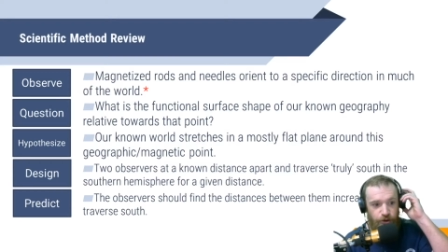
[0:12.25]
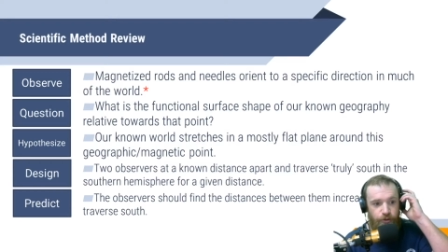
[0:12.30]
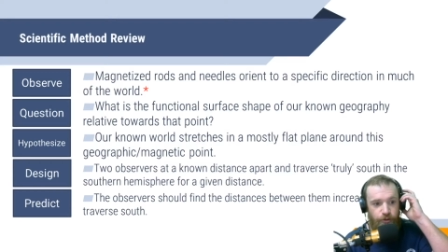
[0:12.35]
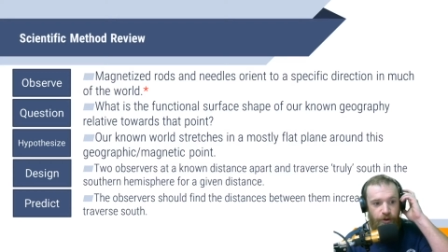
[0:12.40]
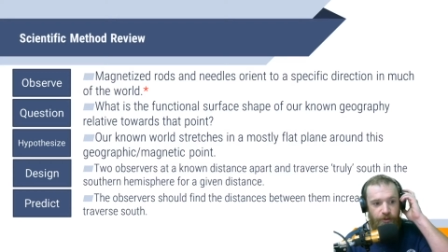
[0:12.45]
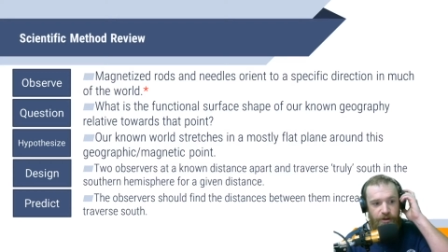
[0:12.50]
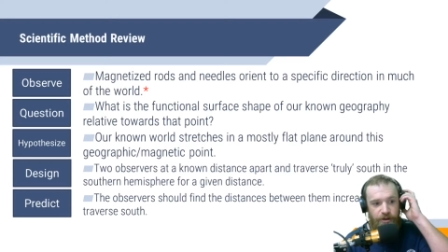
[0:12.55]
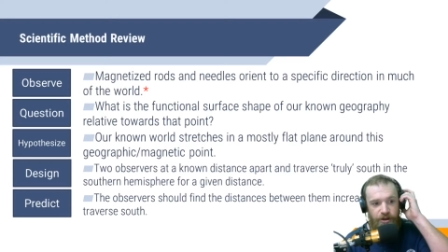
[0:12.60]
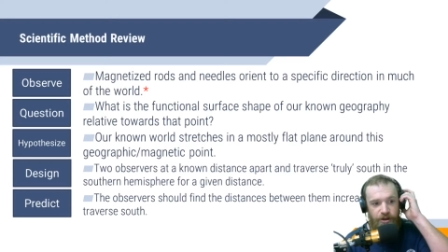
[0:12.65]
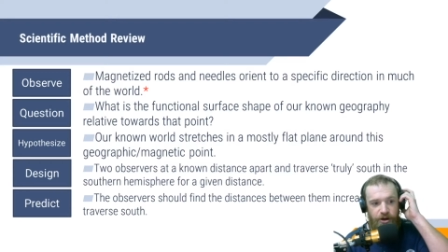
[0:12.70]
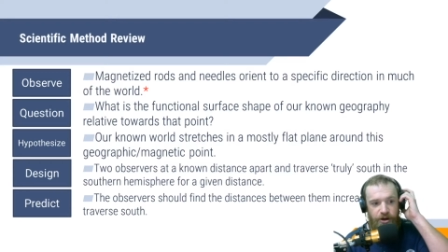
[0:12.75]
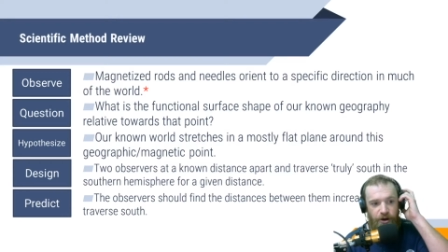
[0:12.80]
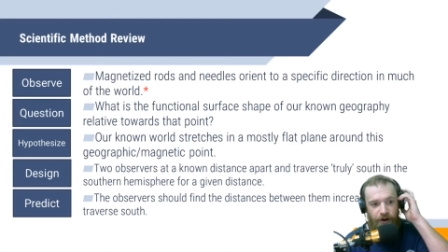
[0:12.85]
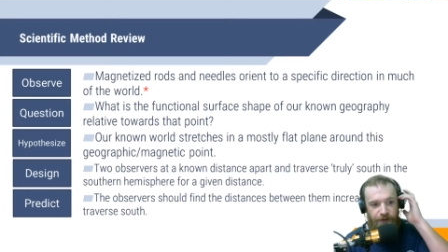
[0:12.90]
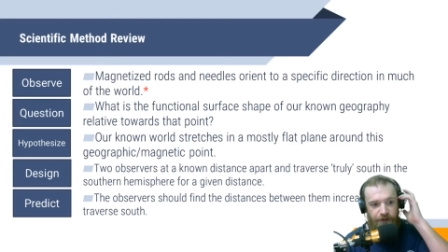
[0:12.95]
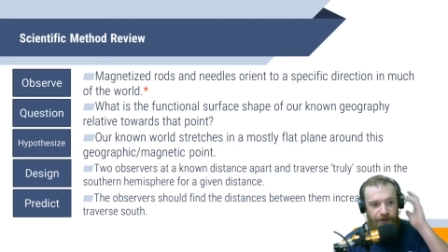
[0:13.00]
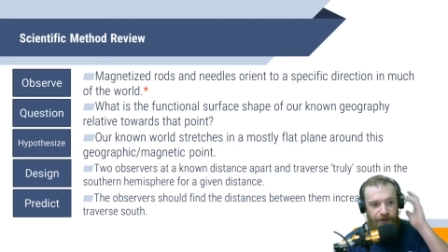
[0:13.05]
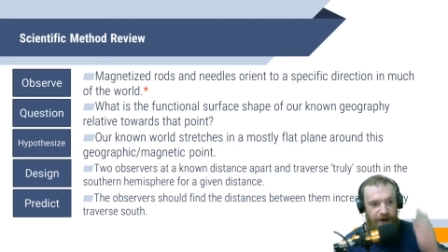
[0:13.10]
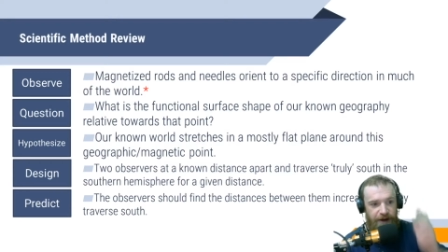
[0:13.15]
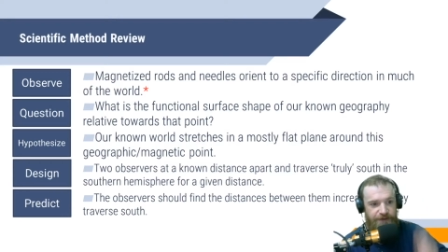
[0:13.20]
where we look at all
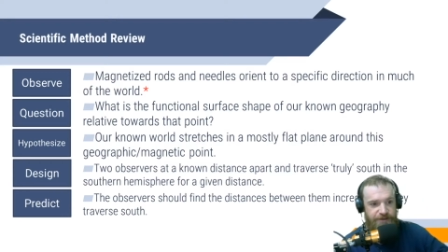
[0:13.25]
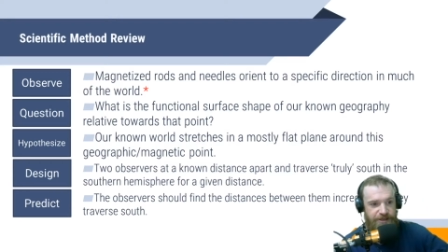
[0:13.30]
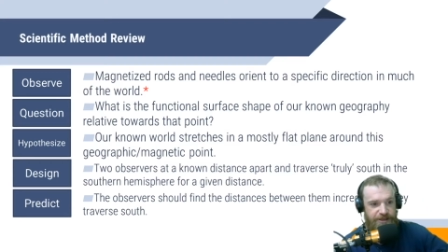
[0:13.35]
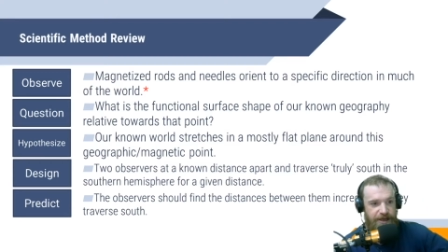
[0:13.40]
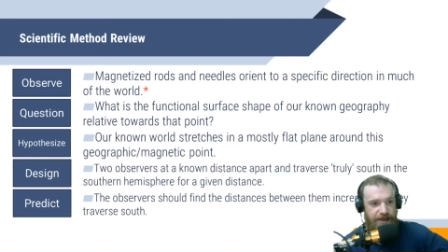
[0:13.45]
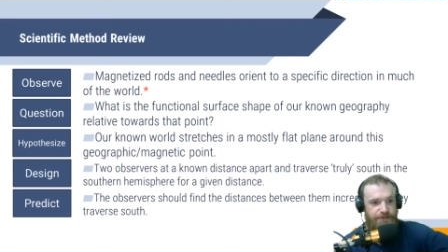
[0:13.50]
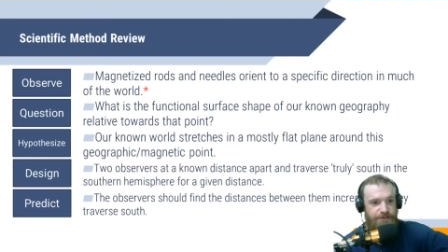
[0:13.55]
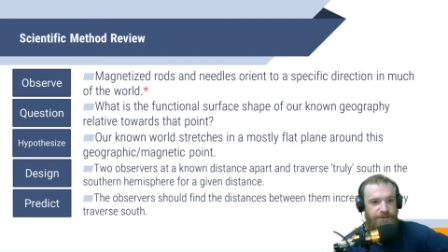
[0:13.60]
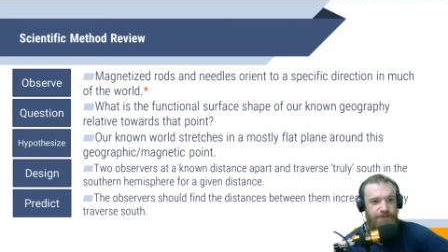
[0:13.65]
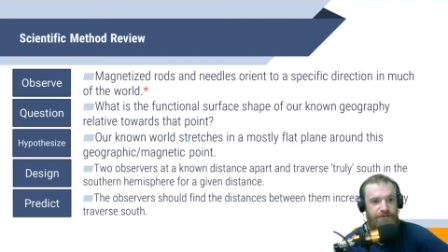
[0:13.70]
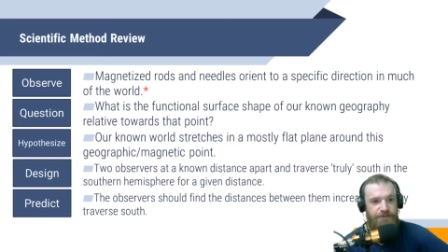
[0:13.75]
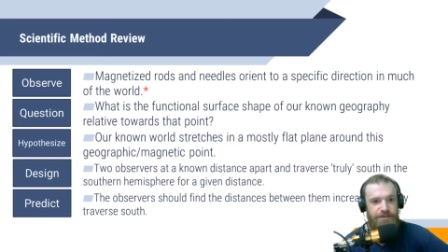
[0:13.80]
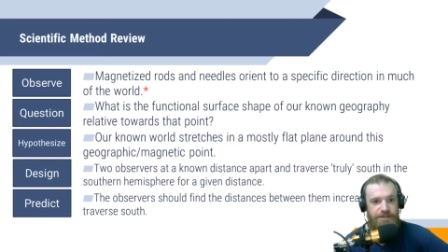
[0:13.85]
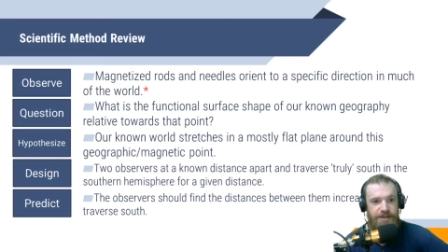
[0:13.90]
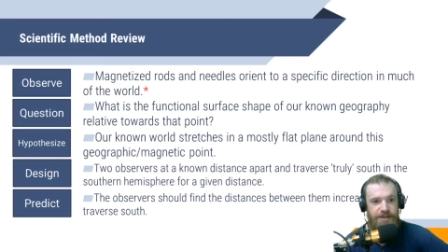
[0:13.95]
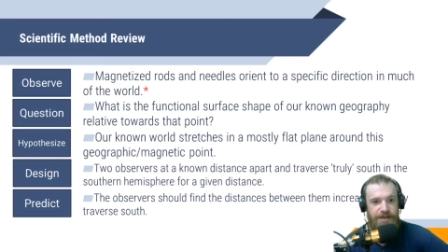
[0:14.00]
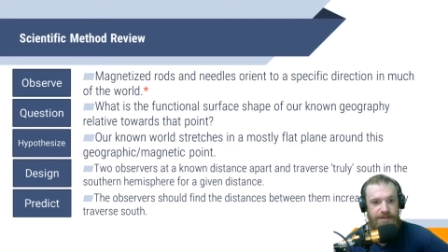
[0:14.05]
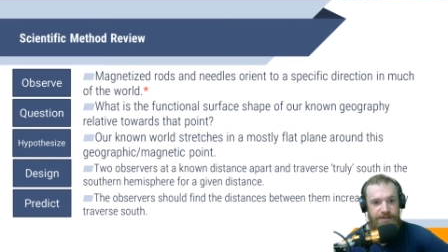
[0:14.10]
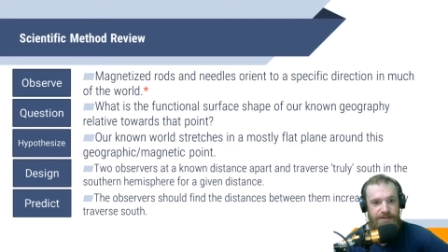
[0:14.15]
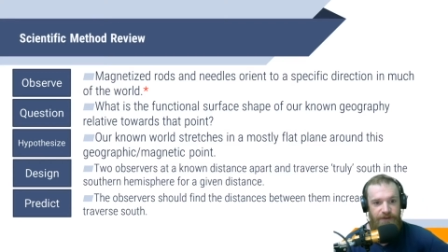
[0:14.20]
five steps of the
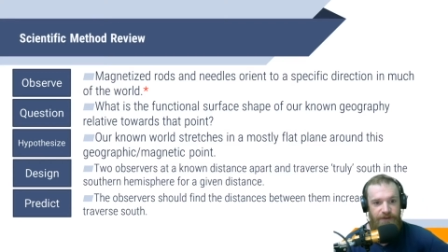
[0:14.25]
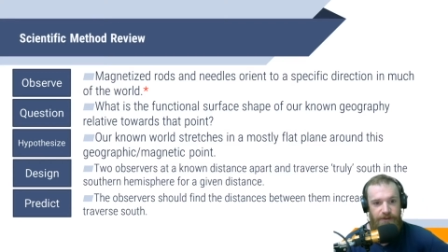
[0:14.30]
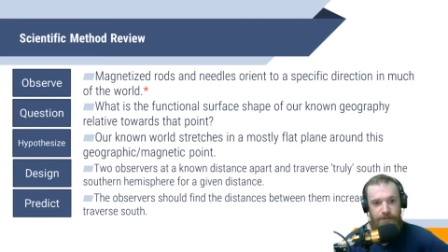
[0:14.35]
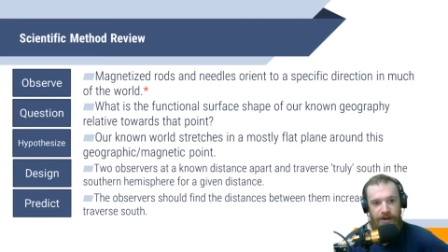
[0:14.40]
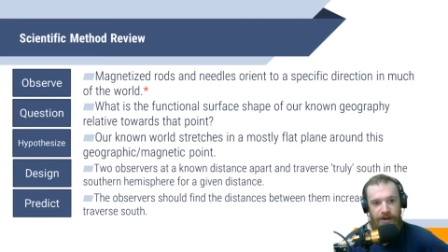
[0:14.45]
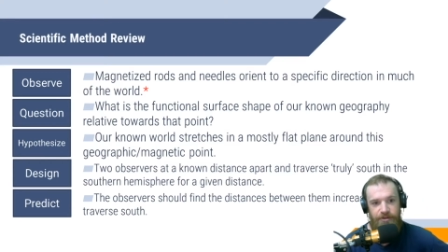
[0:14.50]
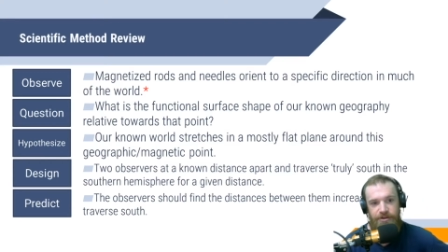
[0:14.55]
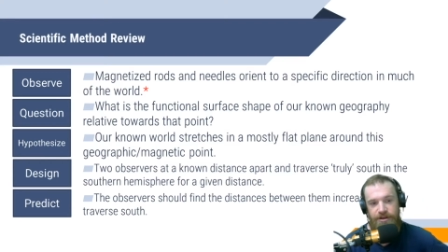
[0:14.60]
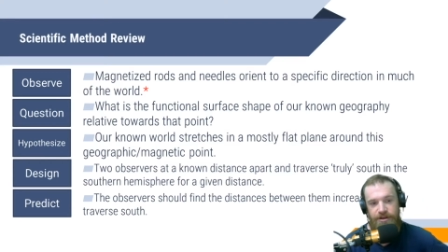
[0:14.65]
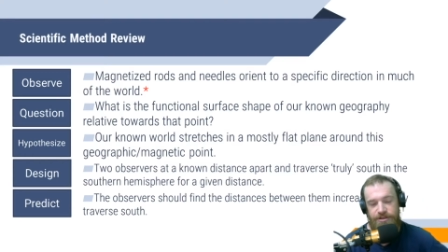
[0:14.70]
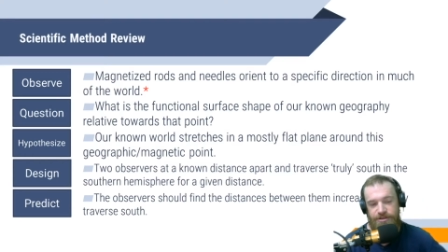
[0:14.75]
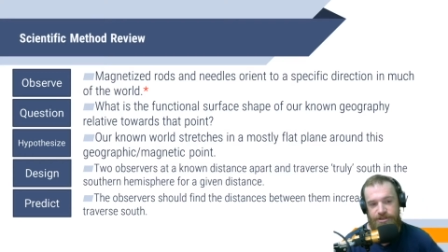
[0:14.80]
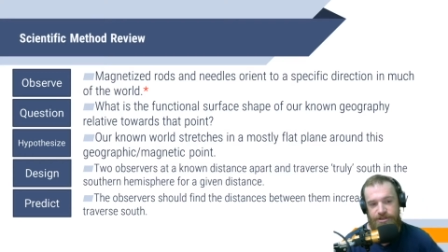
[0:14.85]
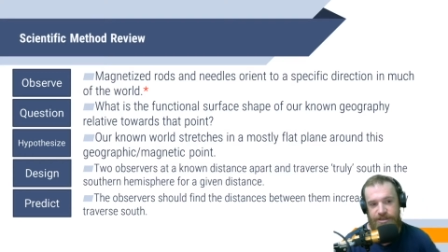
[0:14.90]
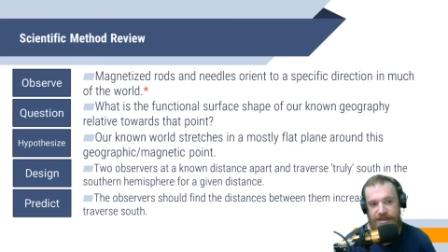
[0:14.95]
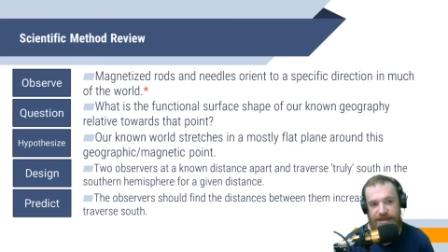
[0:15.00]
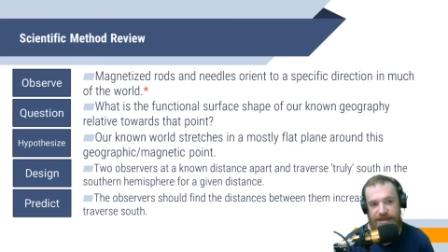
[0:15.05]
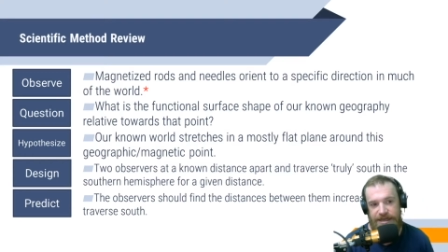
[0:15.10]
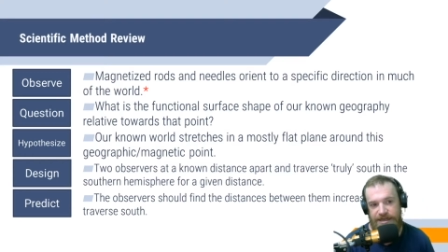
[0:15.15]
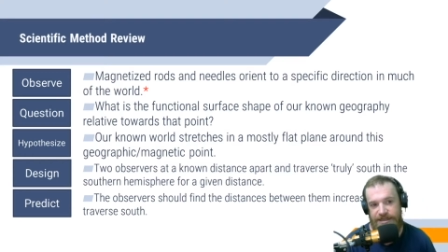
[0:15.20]
scientific method and
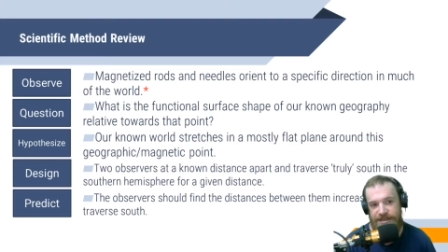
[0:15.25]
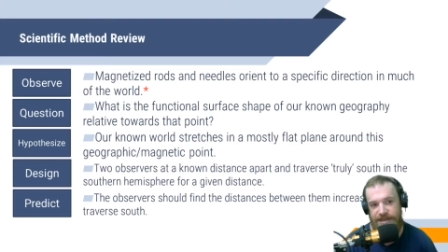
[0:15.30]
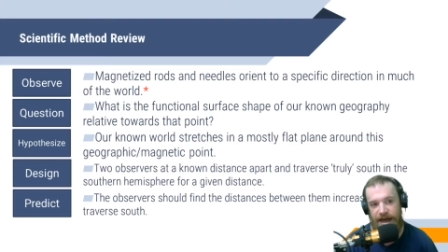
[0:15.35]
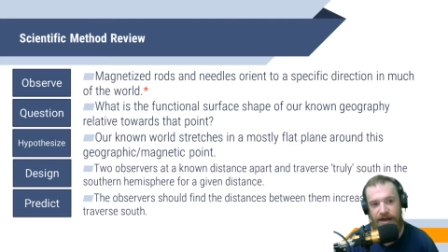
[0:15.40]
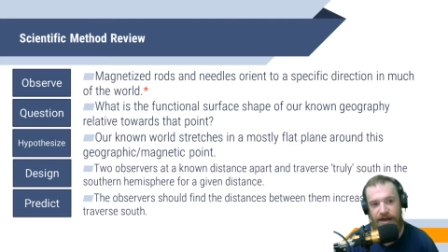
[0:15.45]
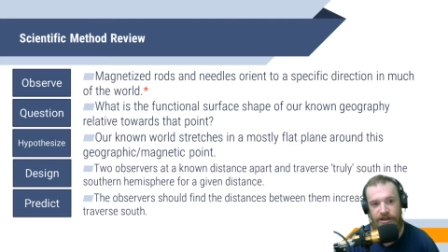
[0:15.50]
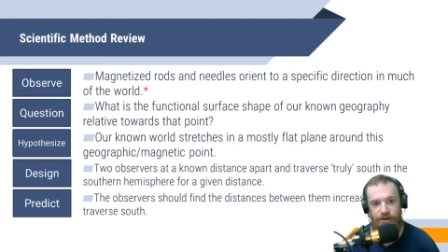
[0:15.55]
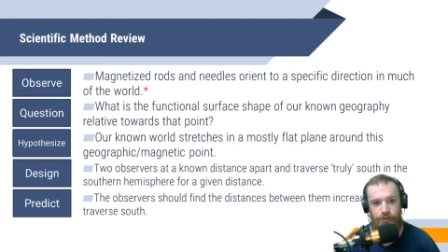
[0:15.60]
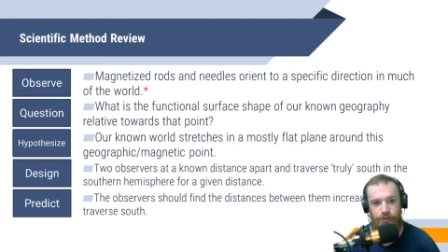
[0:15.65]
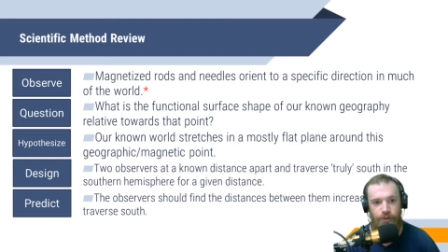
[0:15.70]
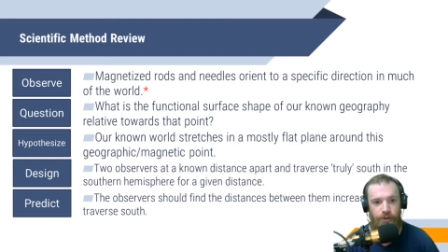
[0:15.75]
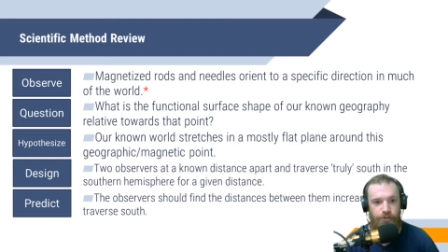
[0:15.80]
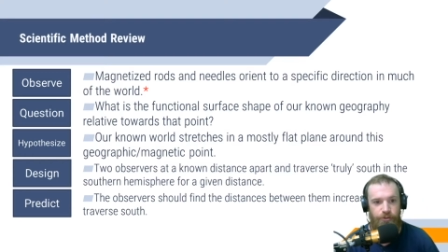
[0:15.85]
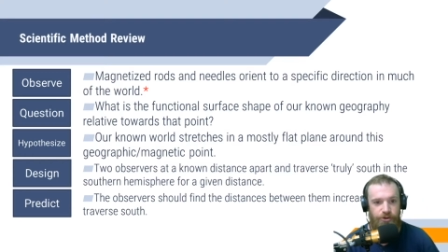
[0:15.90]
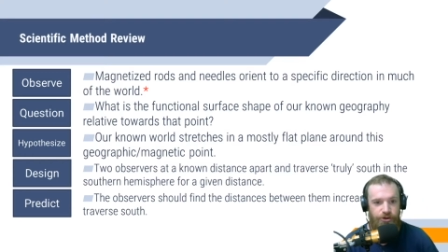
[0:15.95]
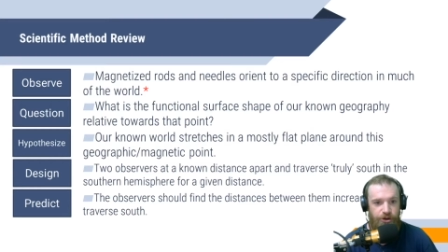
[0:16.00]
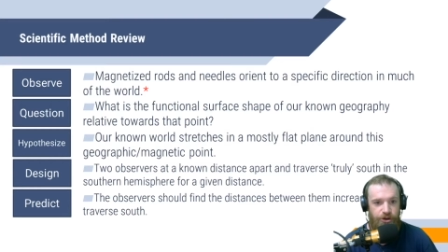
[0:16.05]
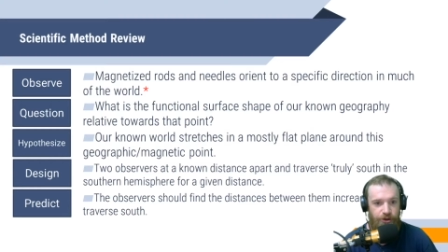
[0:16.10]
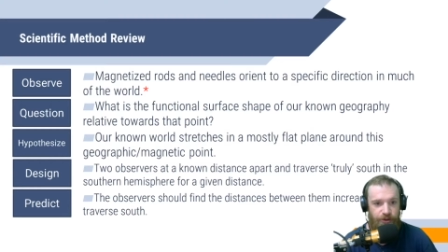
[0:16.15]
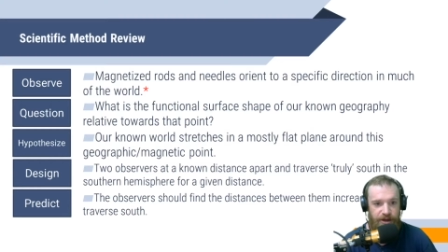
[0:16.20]
see exactly what we're
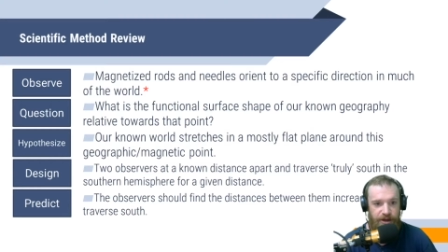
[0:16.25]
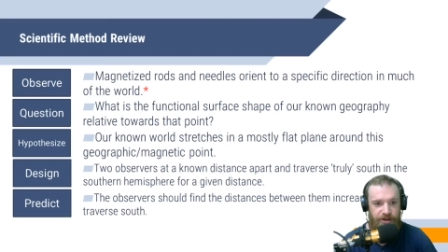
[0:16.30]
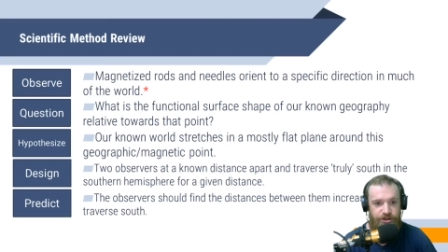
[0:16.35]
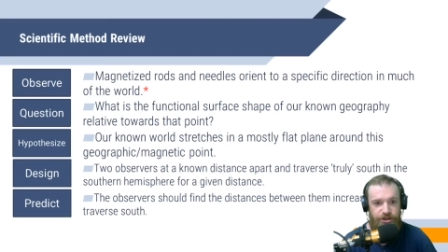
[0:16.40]
doing.